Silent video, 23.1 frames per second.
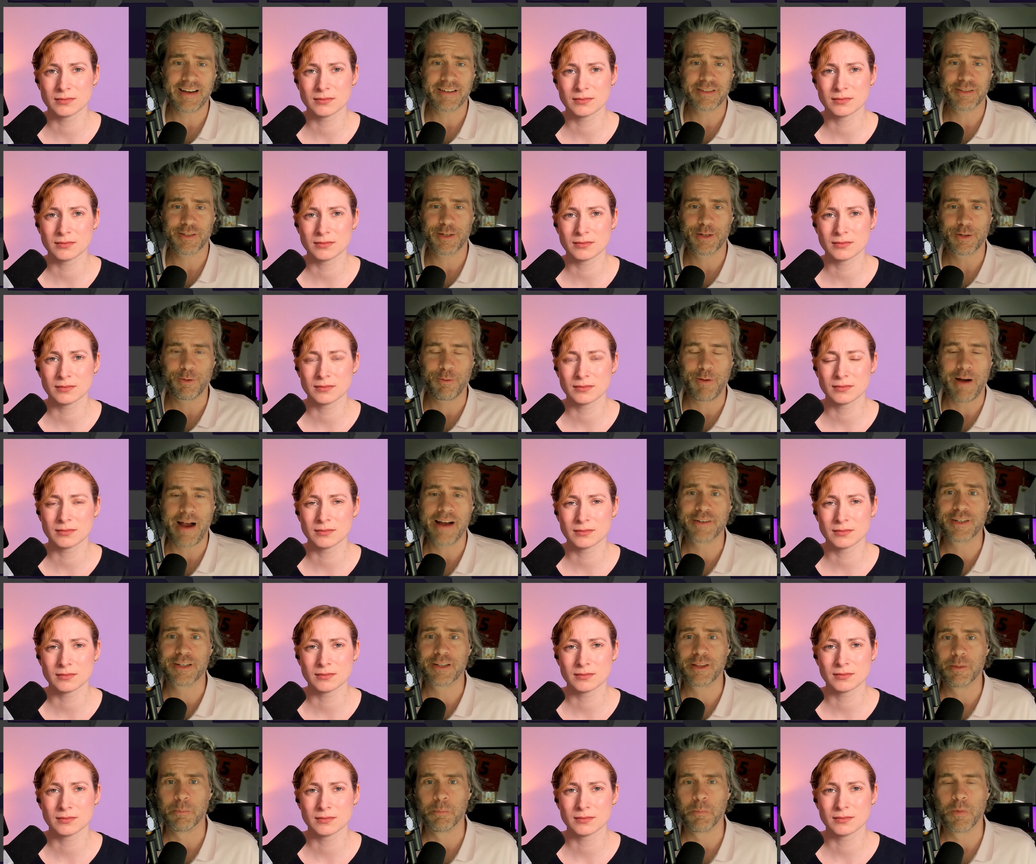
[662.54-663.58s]
Speaker 1: actually
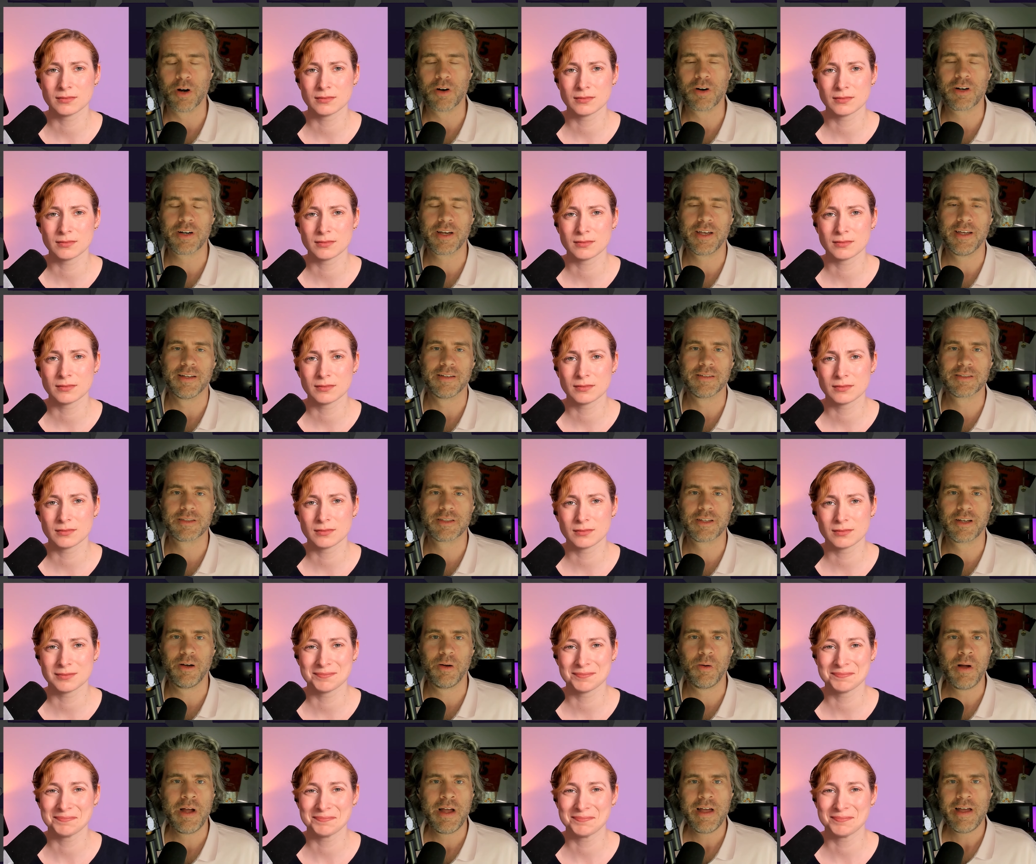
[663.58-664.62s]
crashing the market.
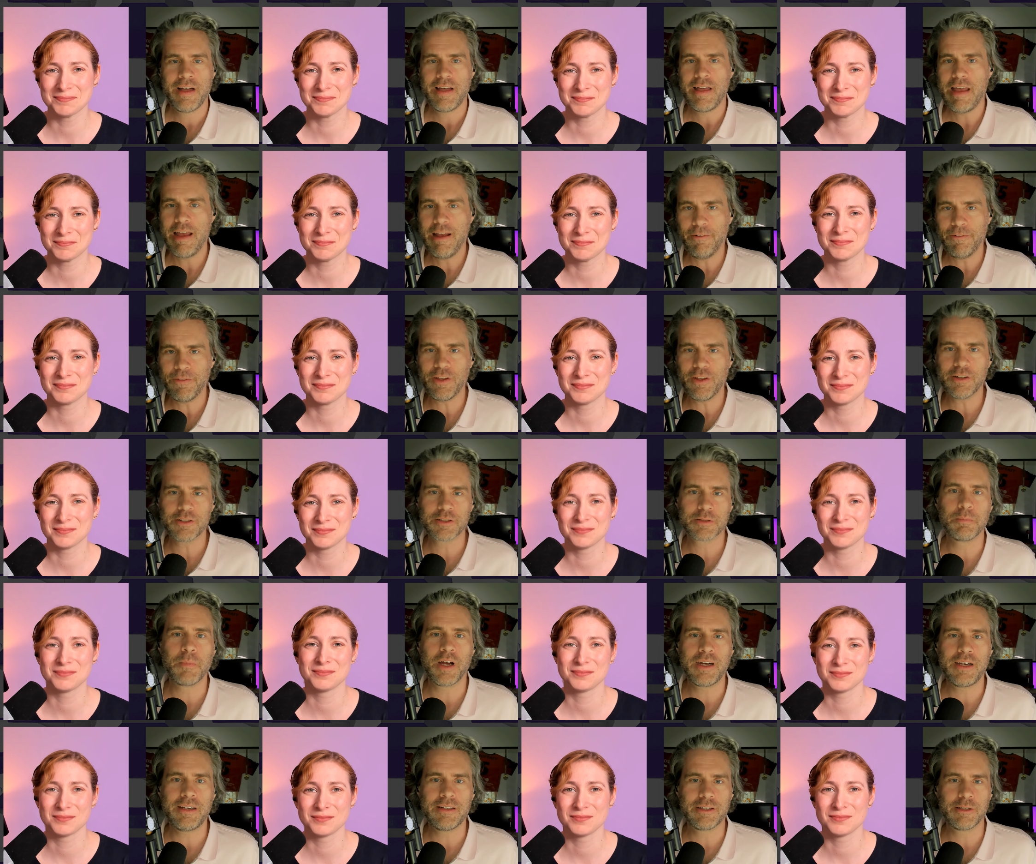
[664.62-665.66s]
So if there's
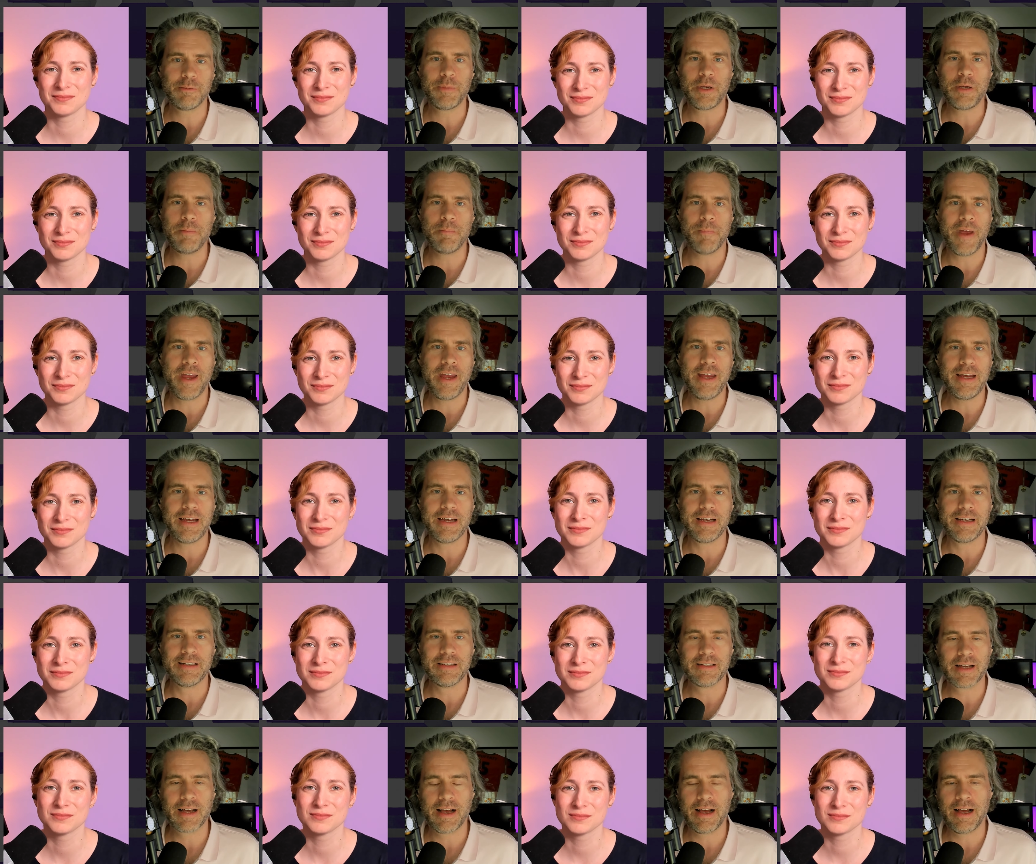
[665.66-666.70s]
money to be
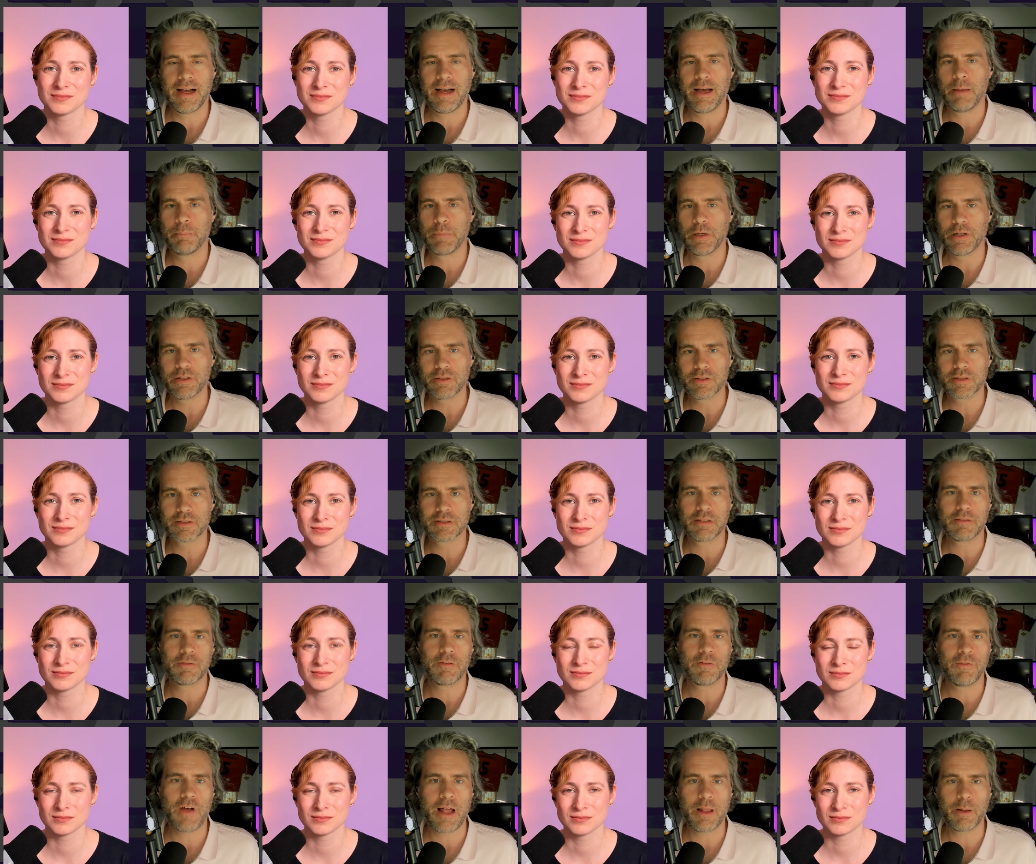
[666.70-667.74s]
made, uh, builders and
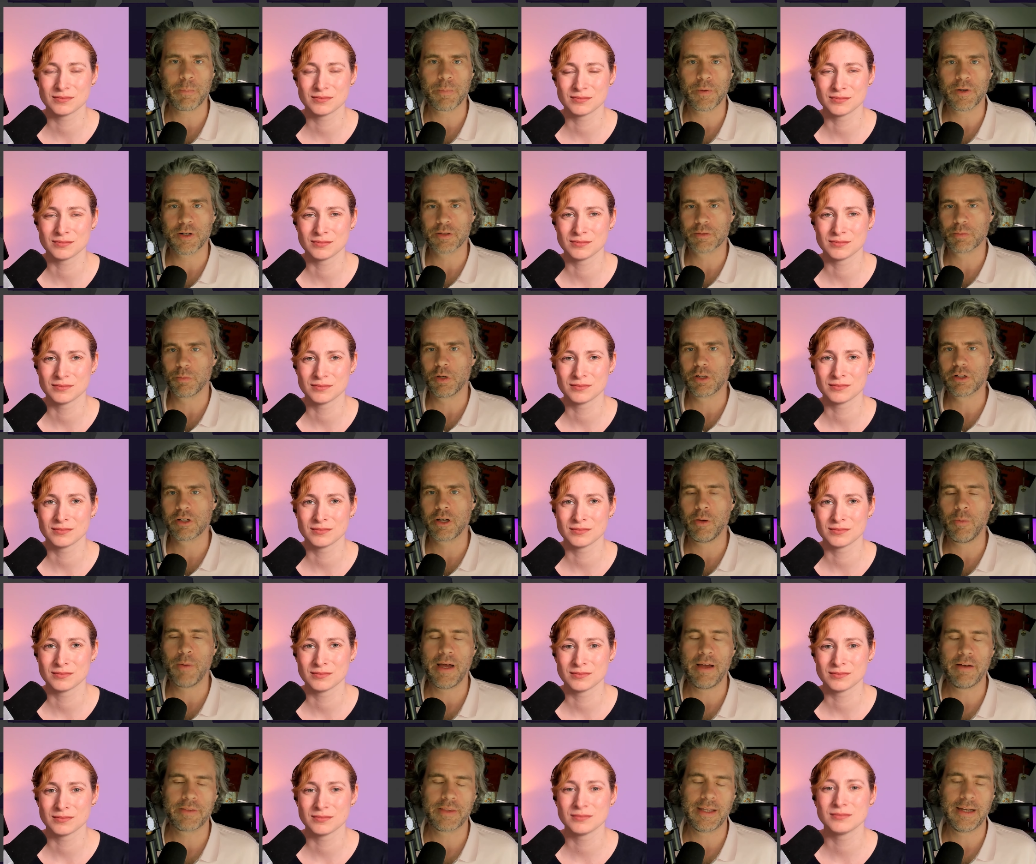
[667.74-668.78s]
developers will go
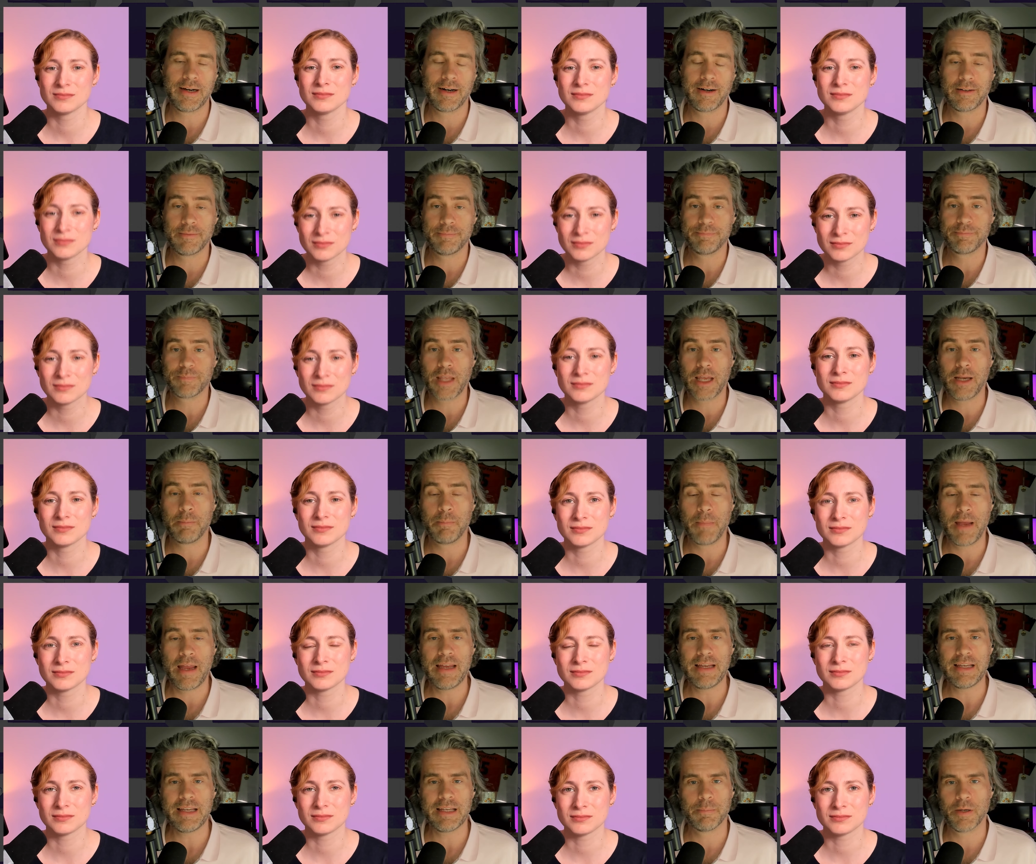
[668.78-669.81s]
out there and make it.